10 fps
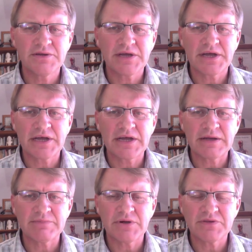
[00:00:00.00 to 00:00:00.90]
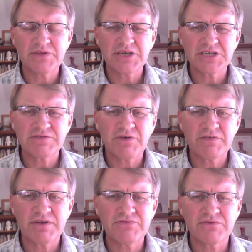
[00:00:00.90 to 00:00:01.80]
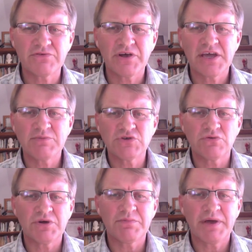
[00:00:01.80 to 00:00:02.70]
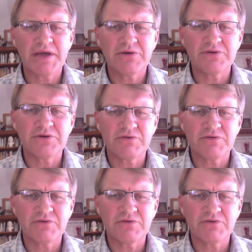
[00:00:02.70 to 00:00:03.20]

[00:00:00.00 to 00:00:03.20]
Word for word: um, I think it's 500 grams or one pound